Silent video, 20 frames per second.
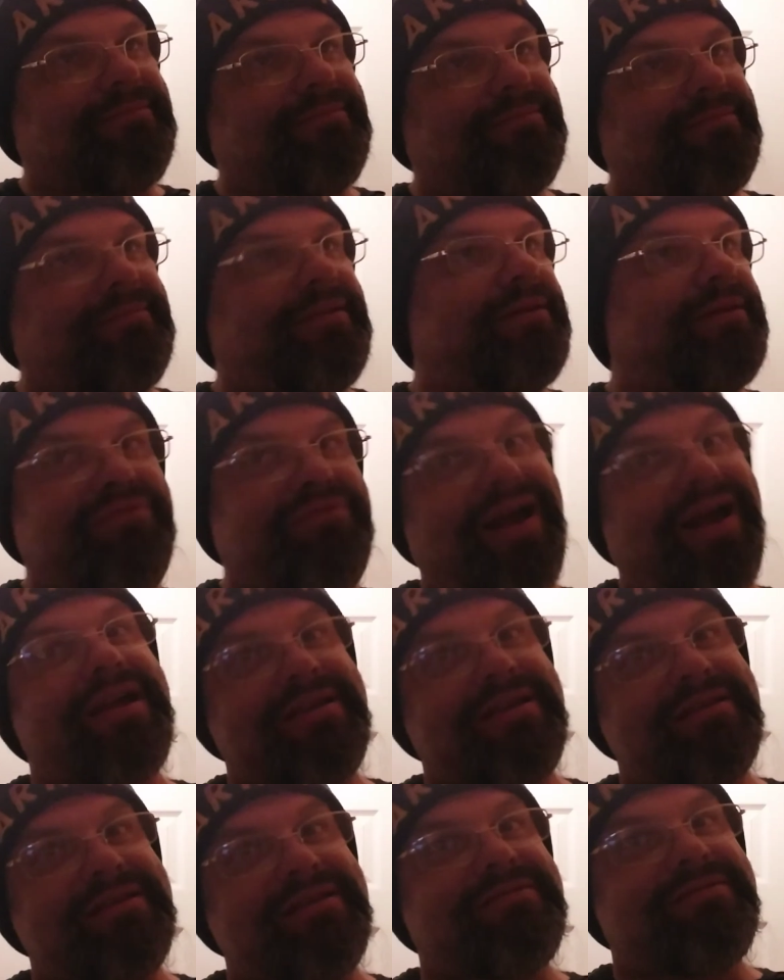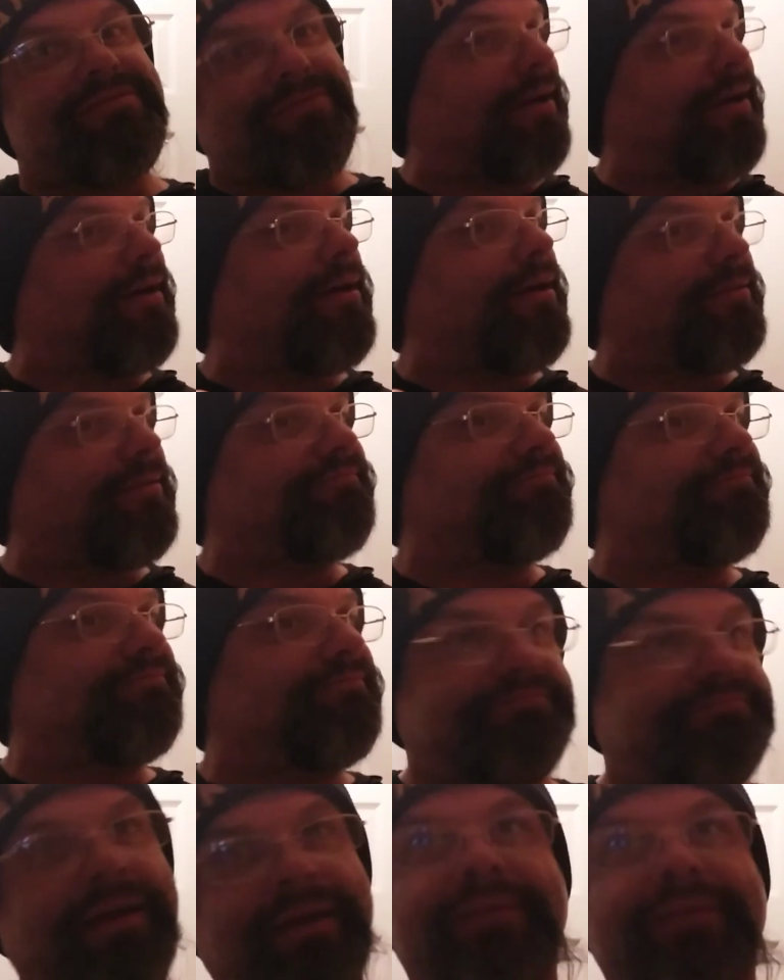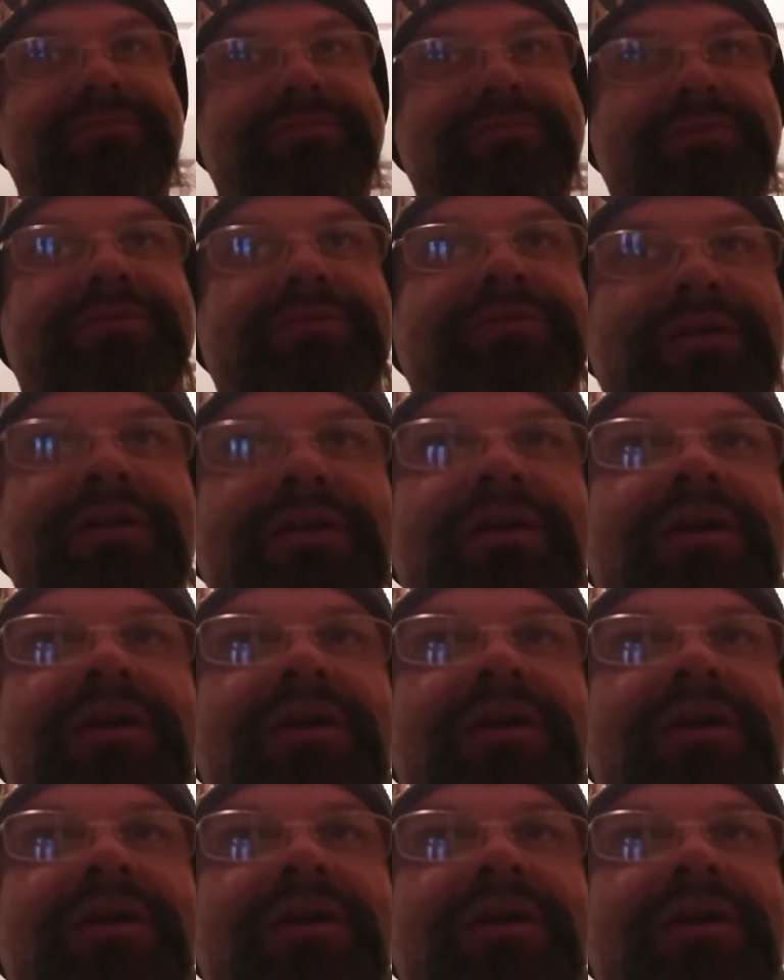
is just too much for everybody